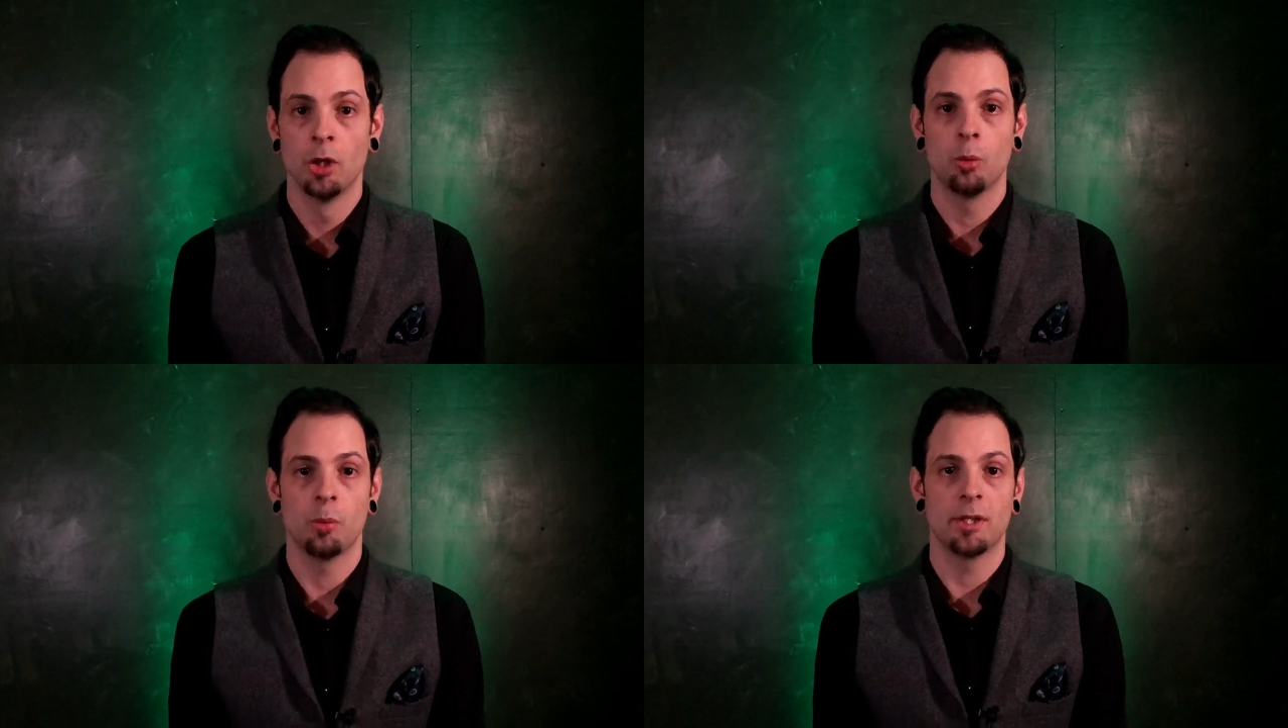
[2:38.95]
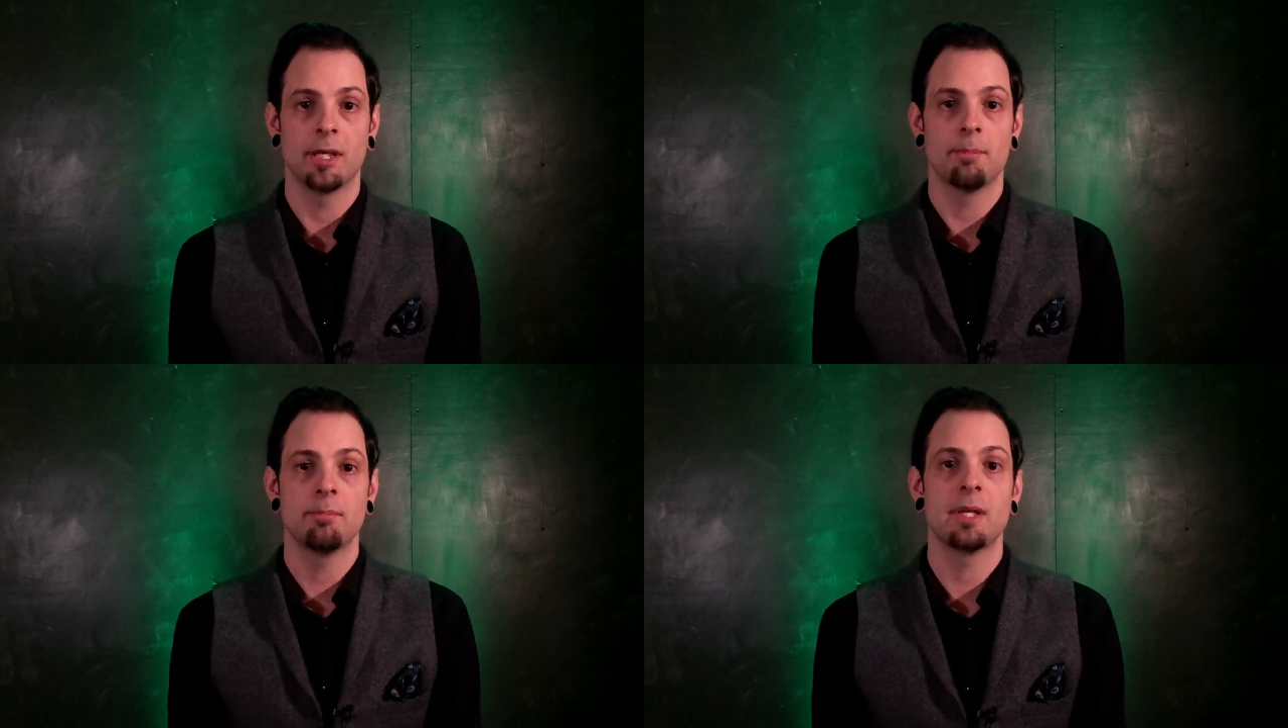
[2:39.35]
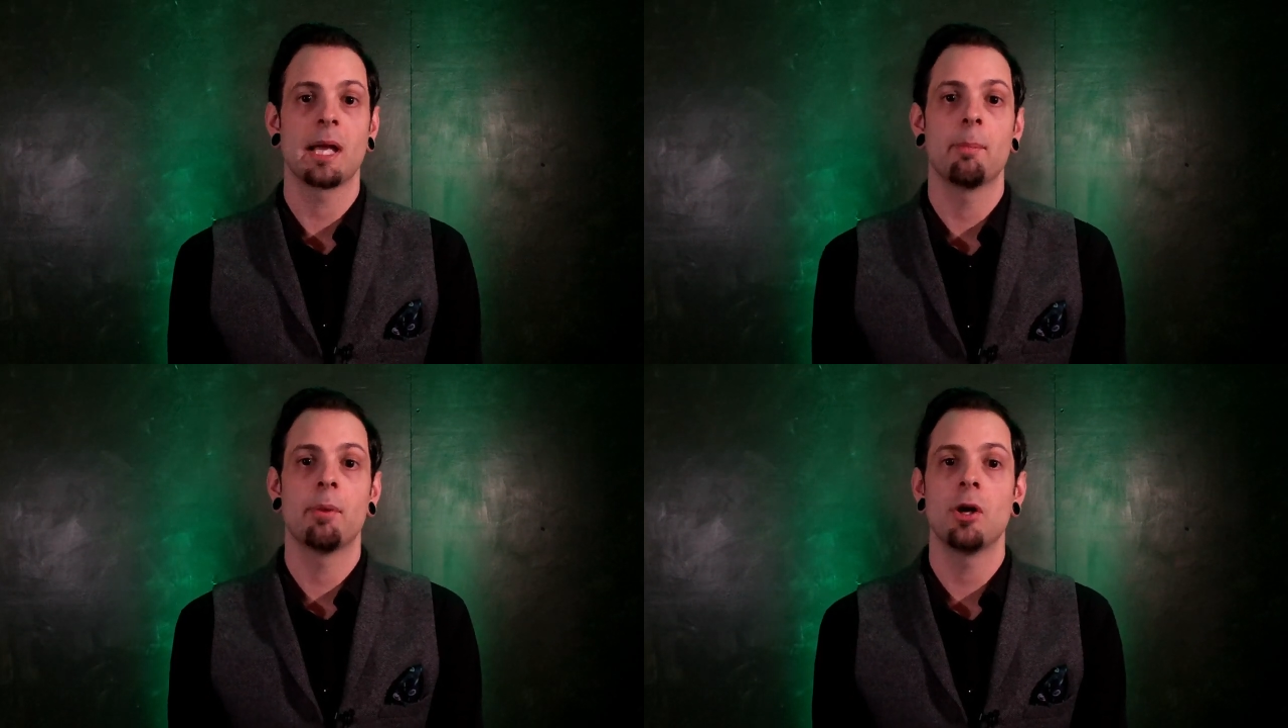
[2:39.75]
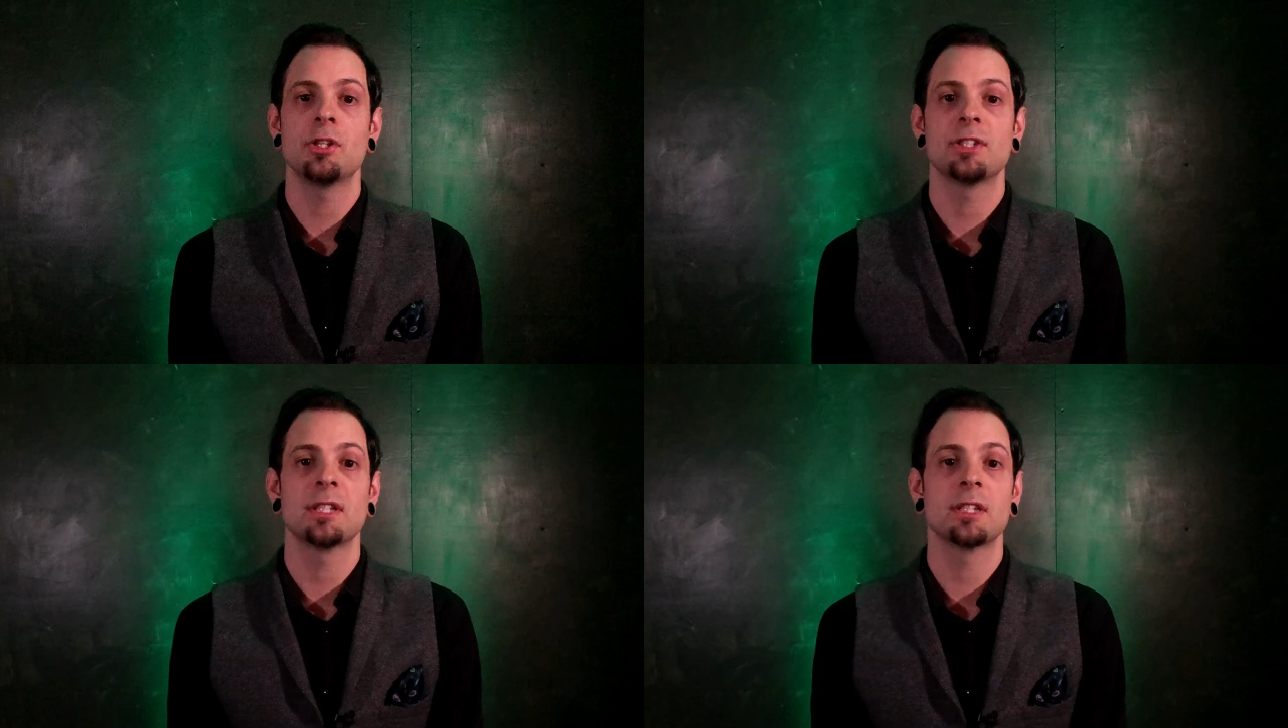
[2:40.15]
William began
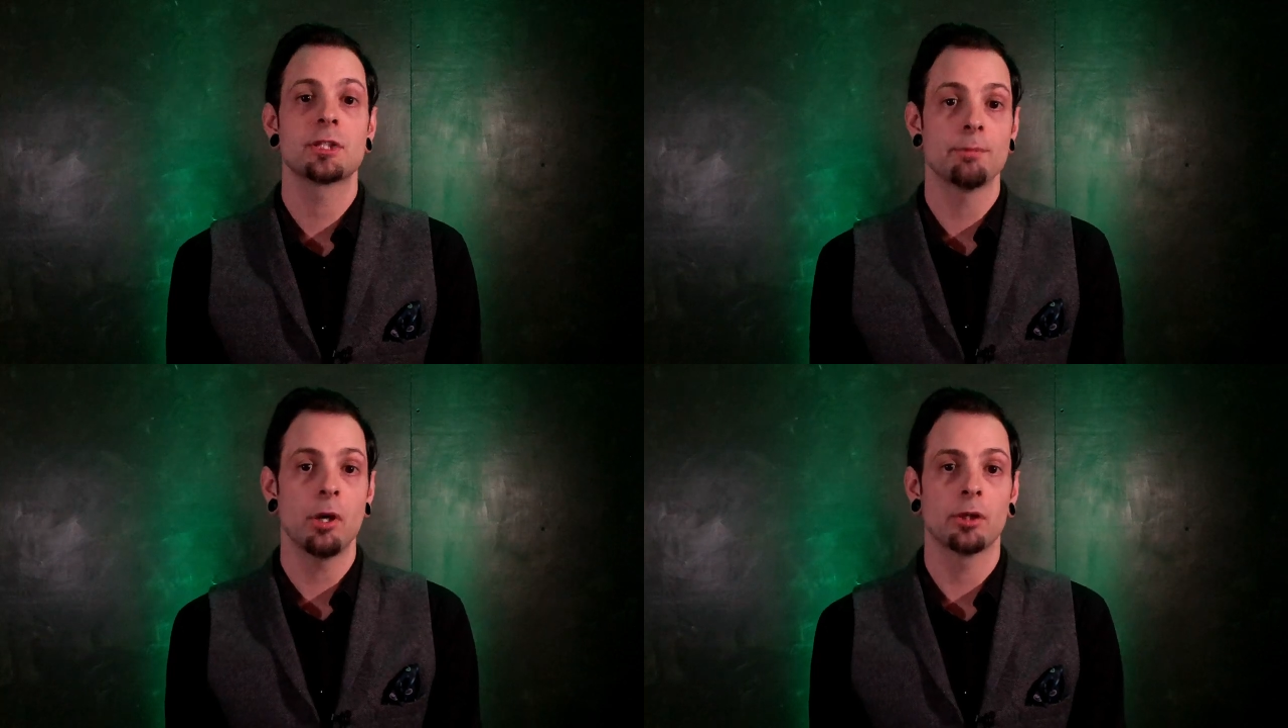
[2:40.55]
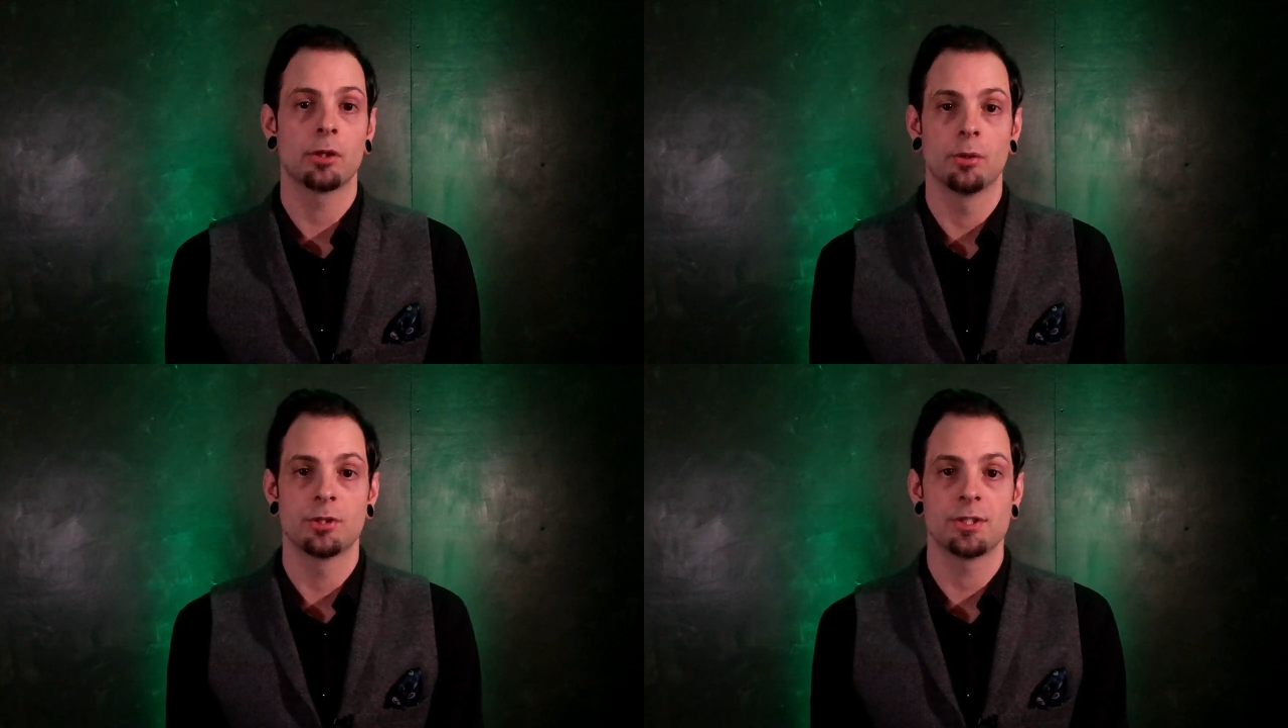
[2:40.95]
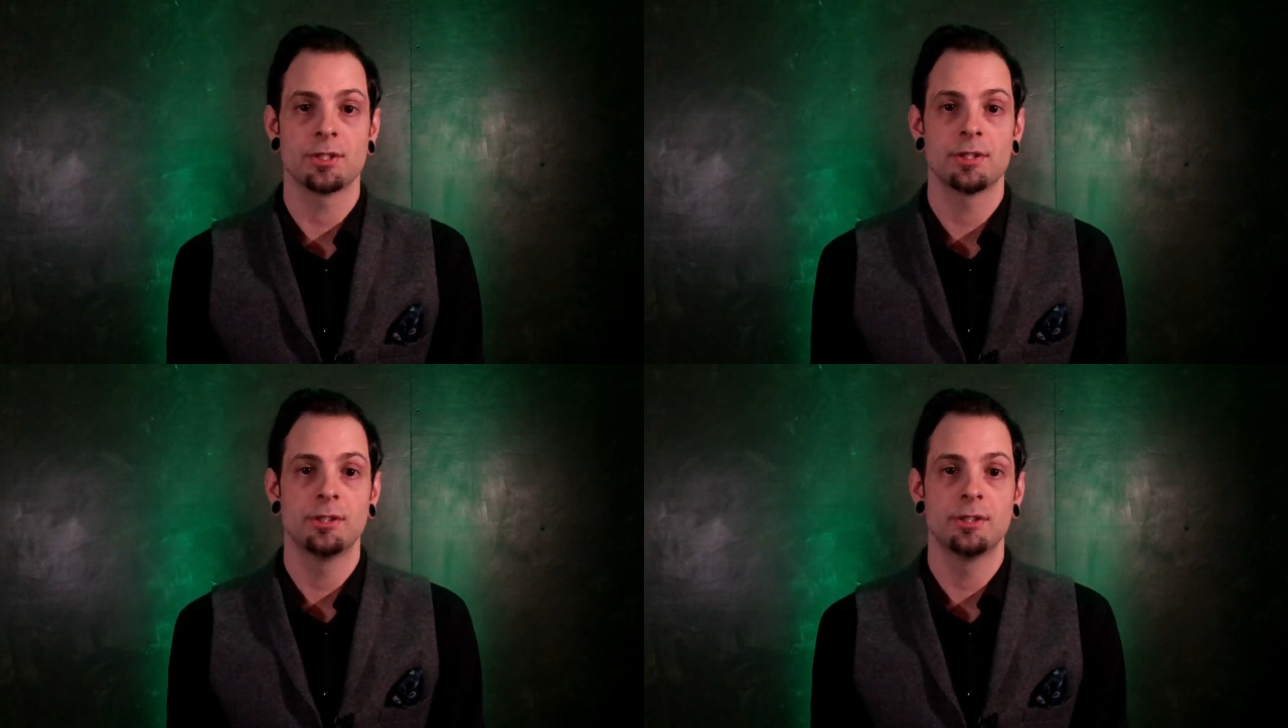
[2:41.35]
purchasing smaller corsets